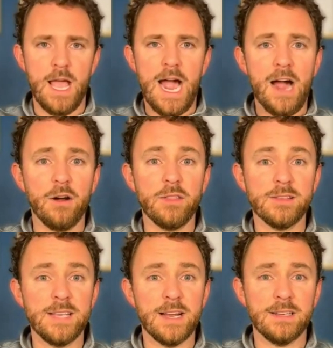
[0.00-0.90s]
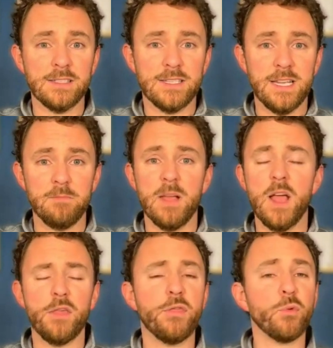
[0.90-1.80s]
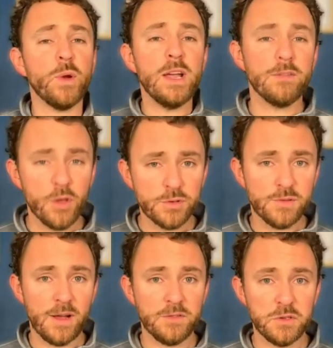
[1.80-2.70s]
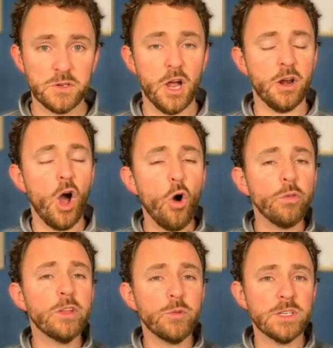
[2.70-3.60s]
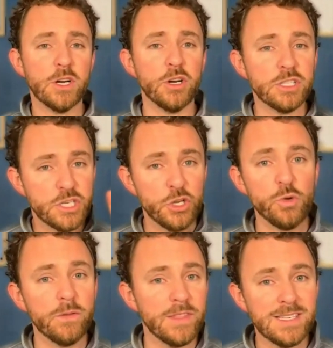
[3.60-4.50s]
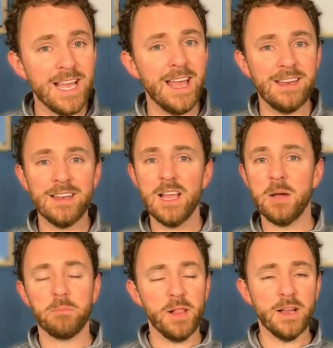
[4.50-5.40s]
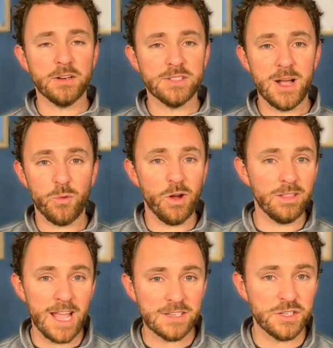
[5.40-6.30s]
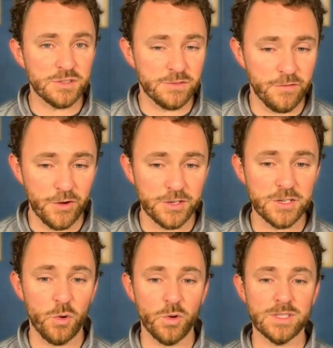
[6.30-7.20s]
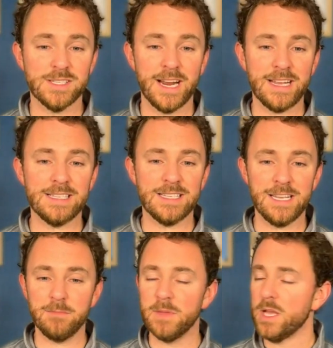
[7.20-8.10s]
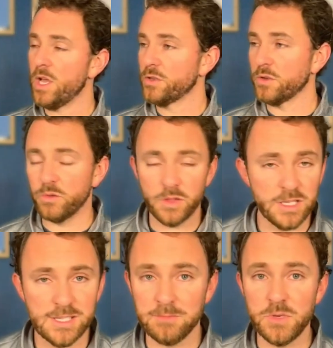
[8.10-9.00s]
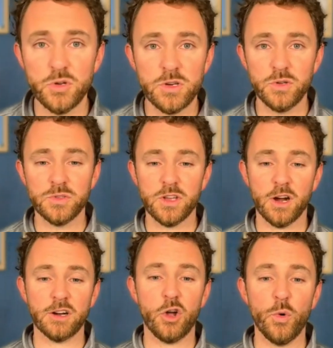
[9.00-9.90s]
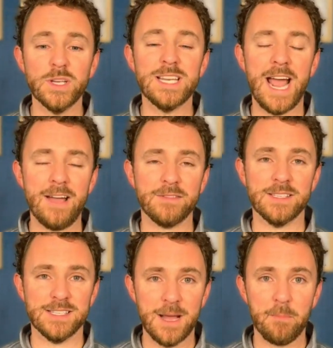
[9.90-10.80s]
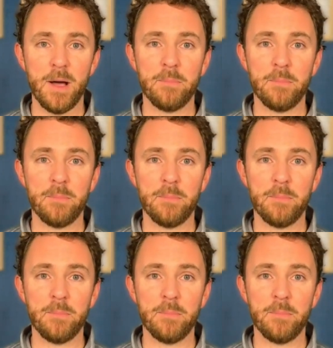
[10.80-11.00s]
Out of the second team, 3 of those 5 dudes are gone. Only returned 2 of the 10 players that were on last year's first or second team. So some new dudes are going to have to step up